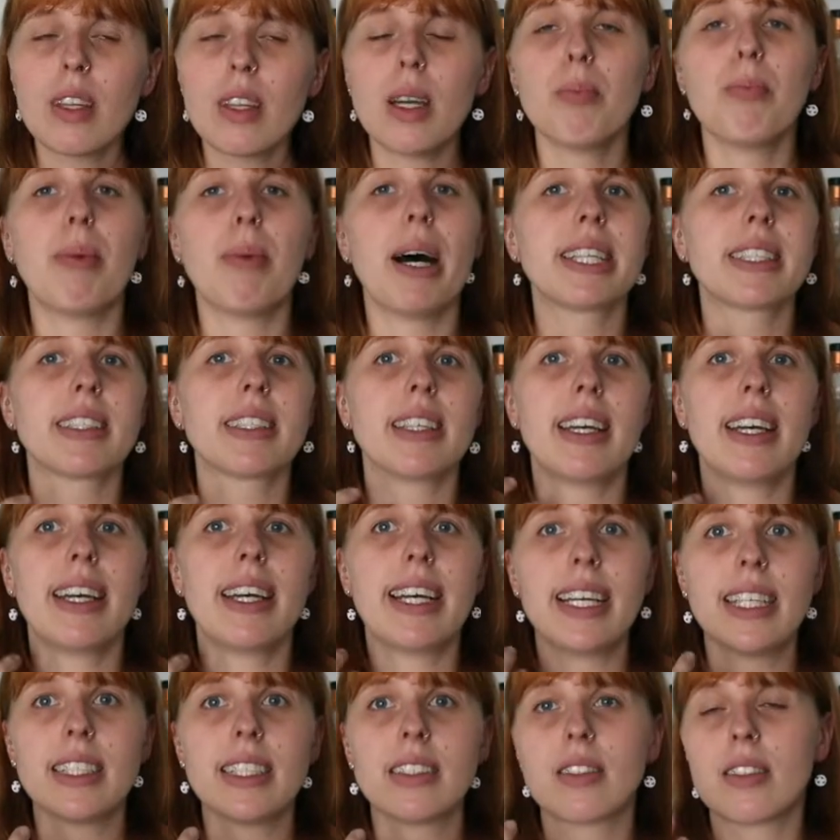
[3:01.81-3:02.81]
but
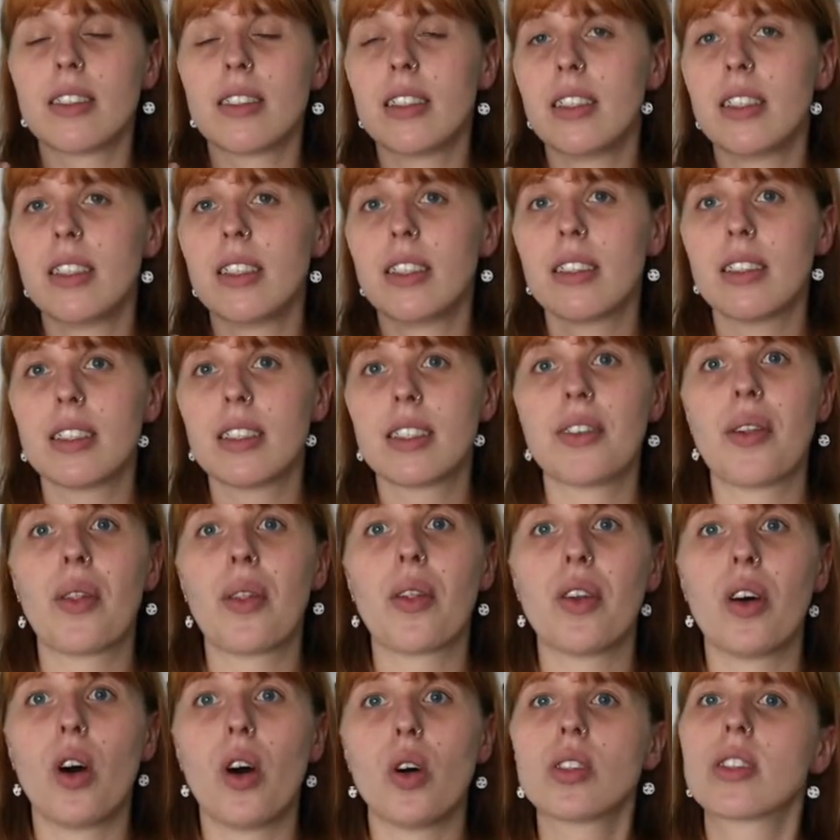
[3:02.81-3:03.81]
as it is in
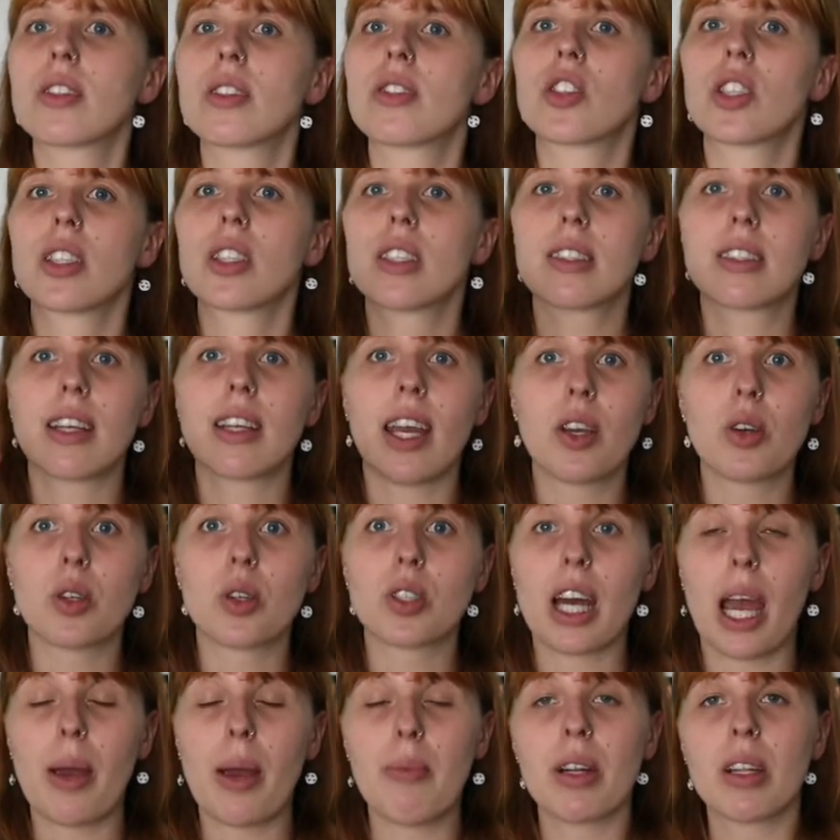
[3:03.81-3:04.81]
the nose, just take your
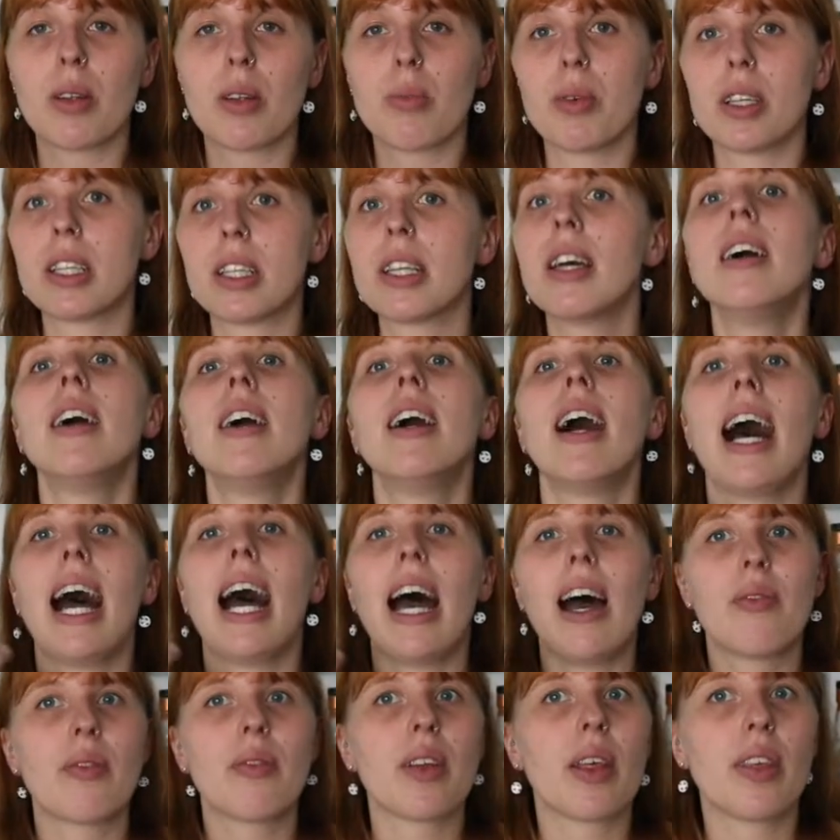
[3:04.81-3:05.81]
time a little bit.
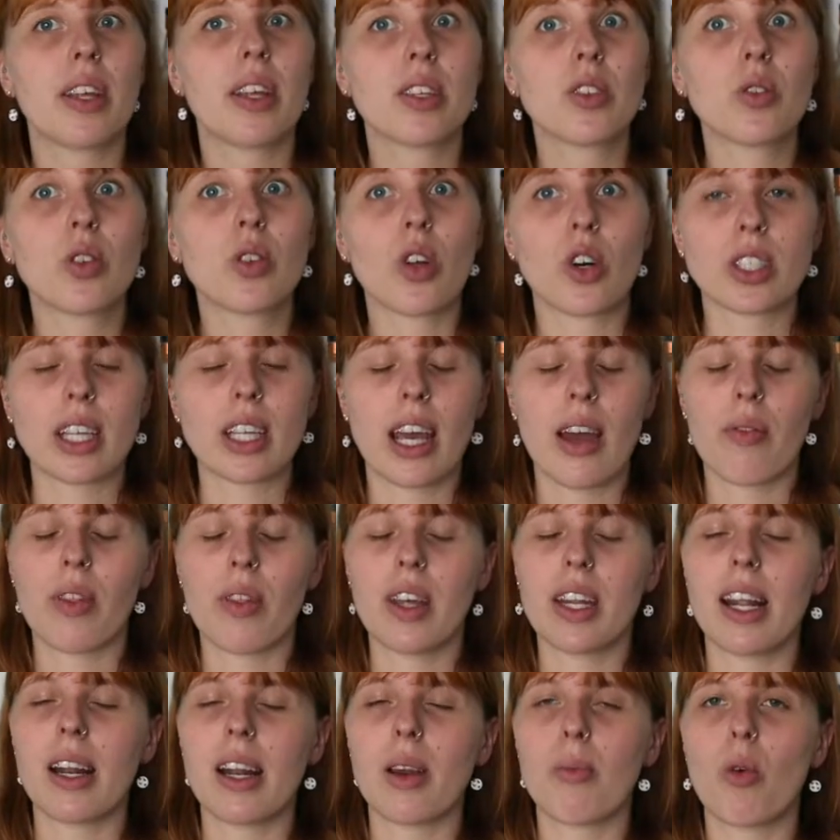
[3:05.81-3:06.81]
After that, you don't have
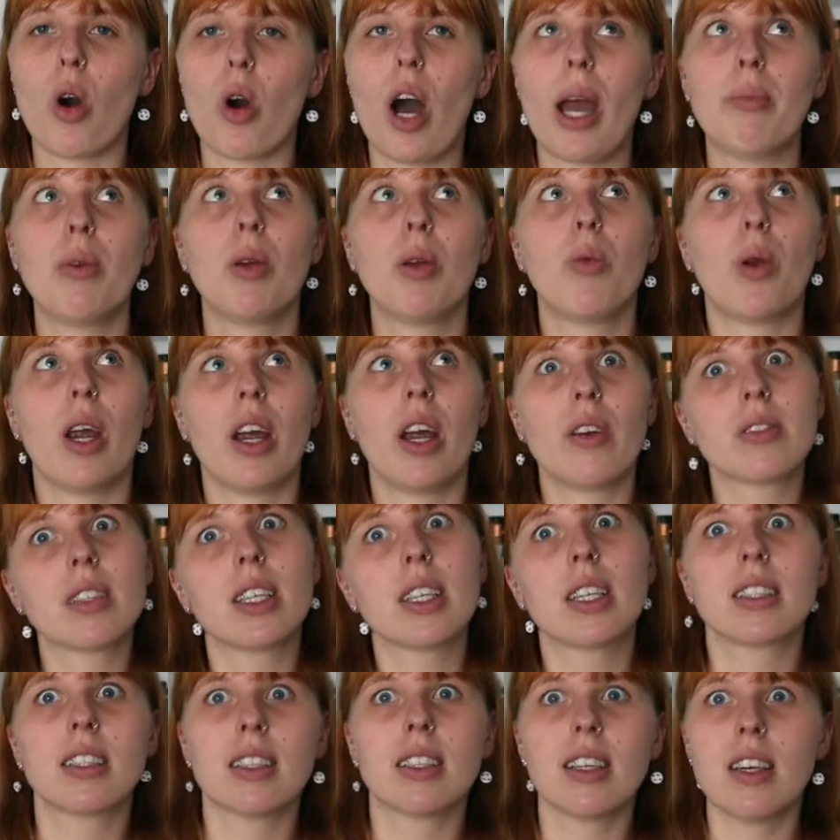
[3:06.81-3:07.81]
that anymore. I mean, we have
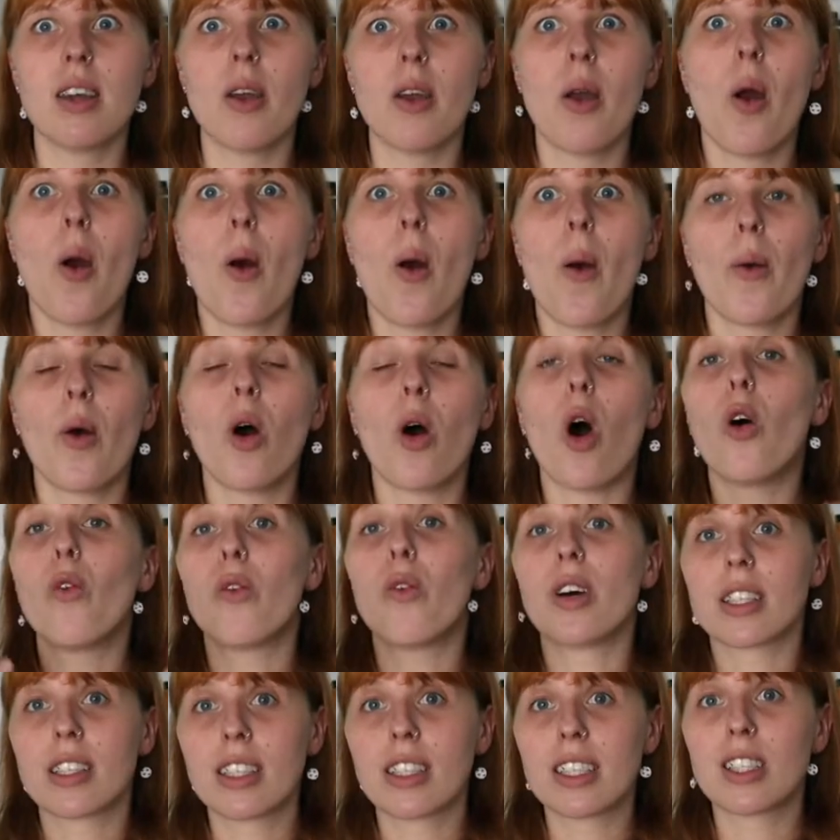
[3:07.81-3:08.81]

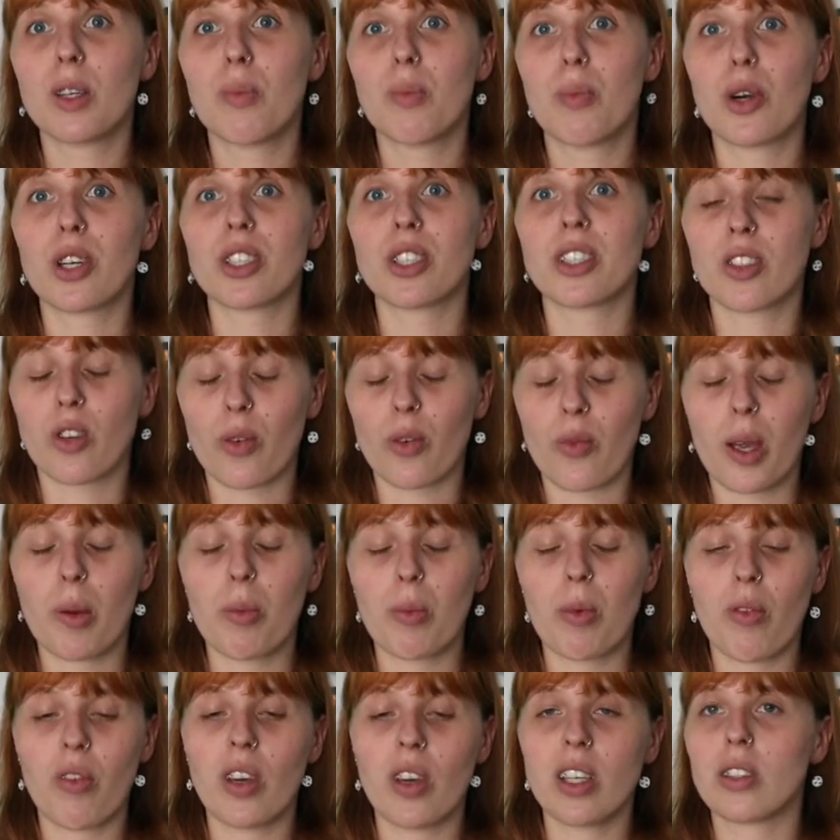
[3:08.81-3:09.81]
over 60% of
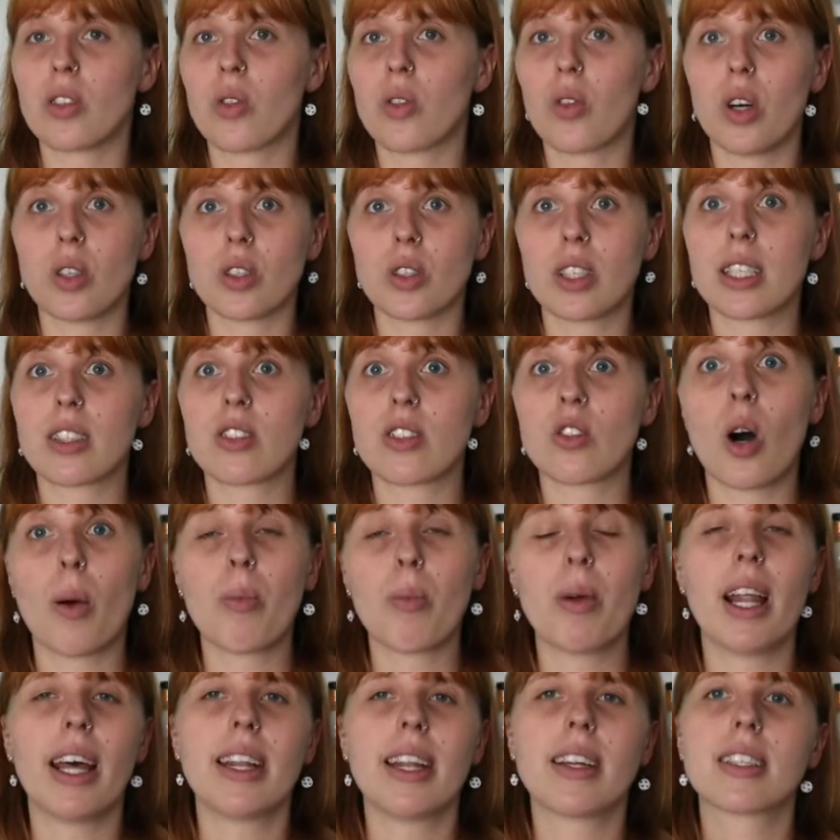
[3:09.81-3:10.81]
ABV, so that's
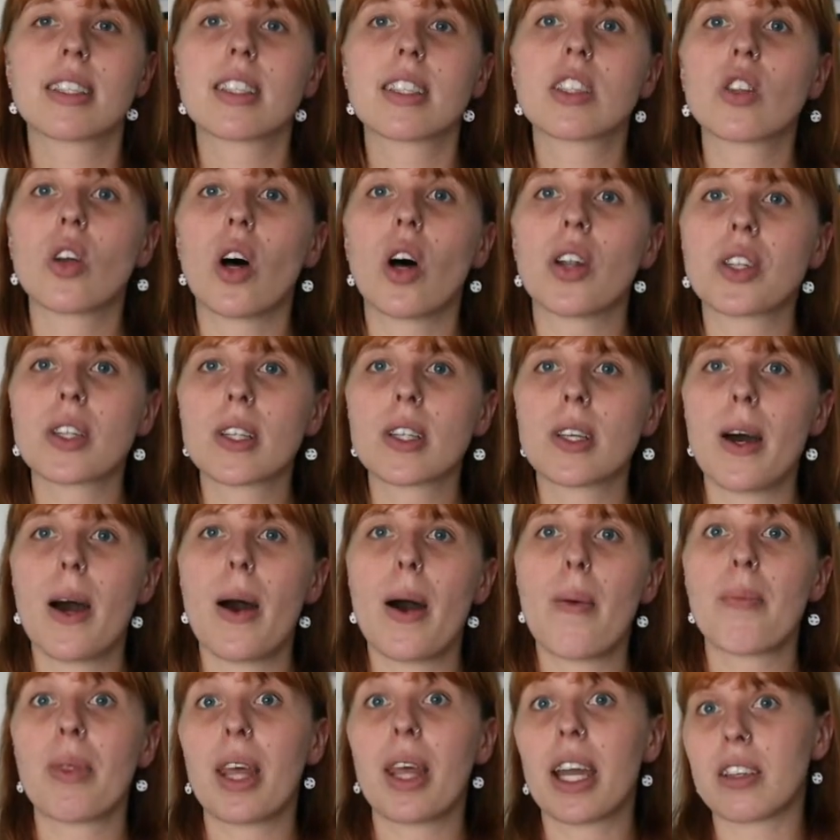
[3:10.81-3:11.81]
normal and it's not
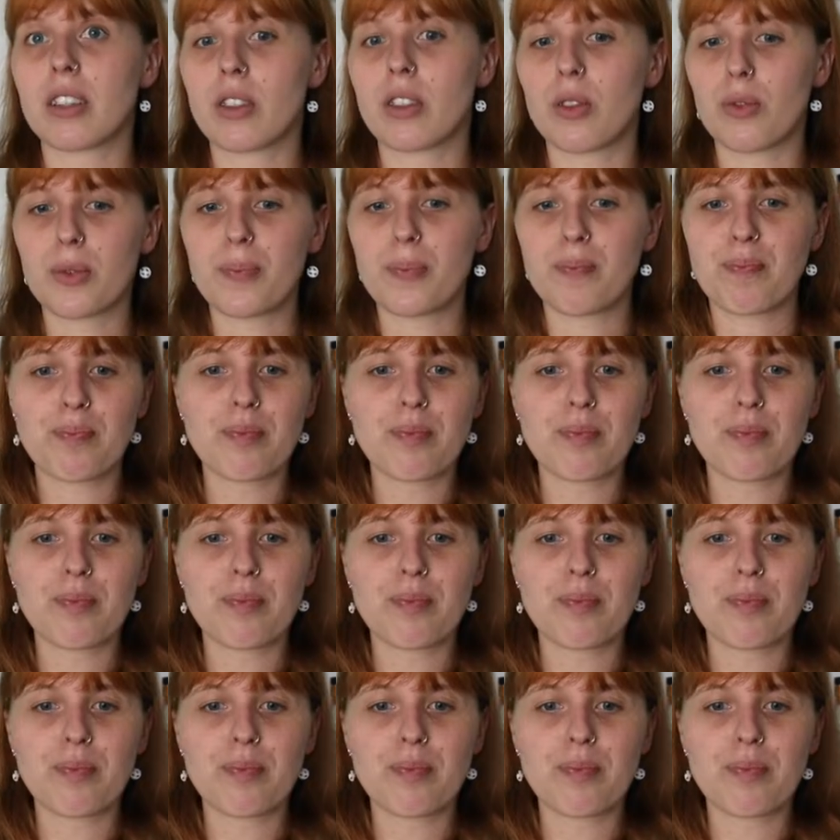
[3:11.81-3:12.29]
negative.